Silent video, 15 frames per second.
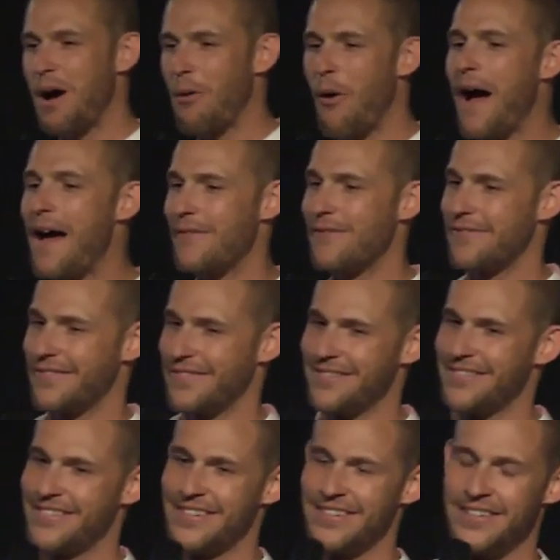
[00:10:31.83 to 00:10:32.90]
my wife
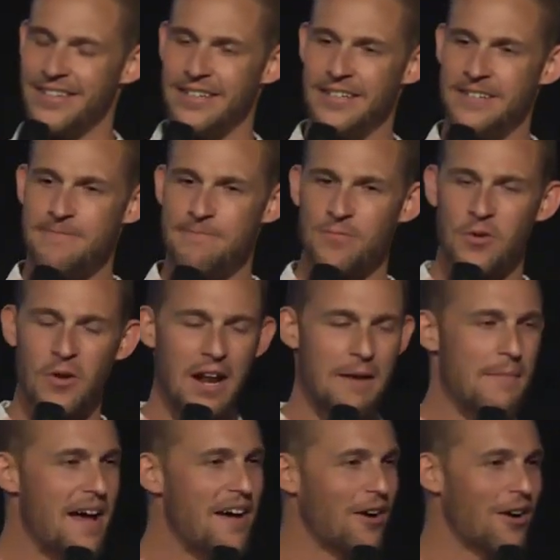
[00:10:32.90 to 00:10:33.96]
when I
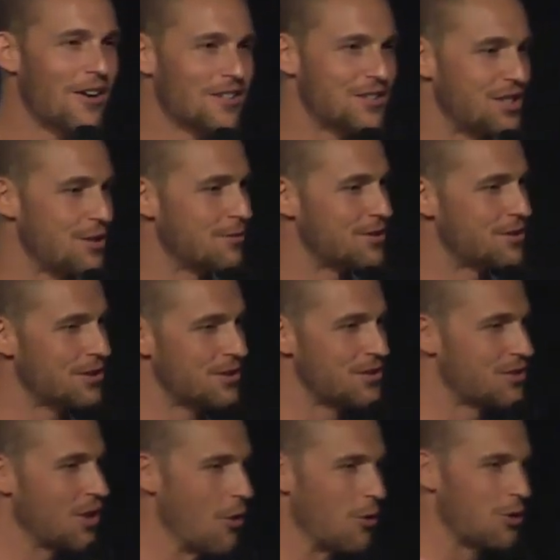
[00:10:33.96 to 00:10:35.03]
met her, she was
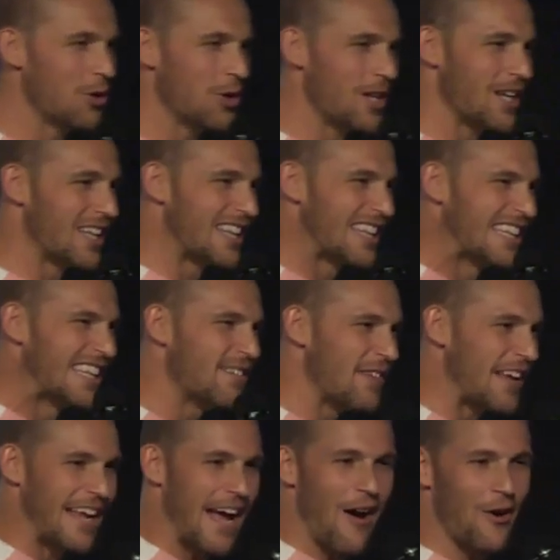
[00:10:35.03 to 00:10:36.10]
just so good at
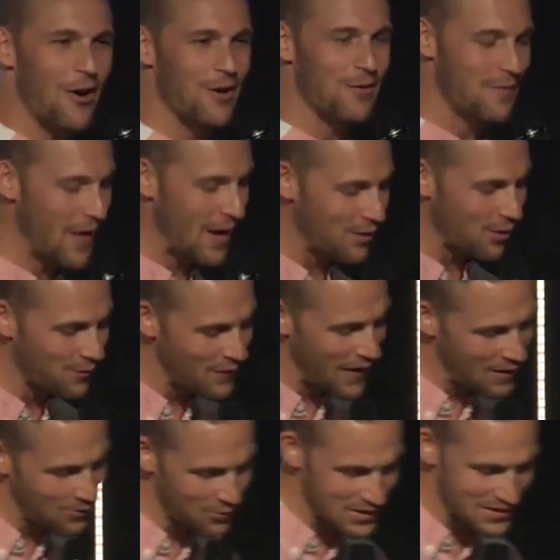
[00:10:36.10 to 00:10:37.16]
living out her faith. Her
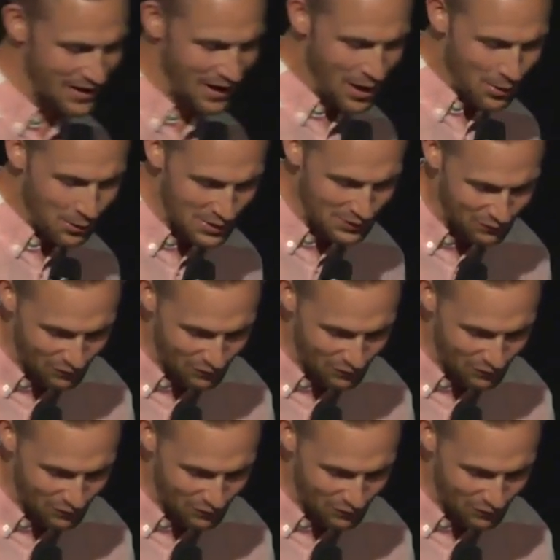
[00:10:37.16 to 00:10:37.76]
faith was, was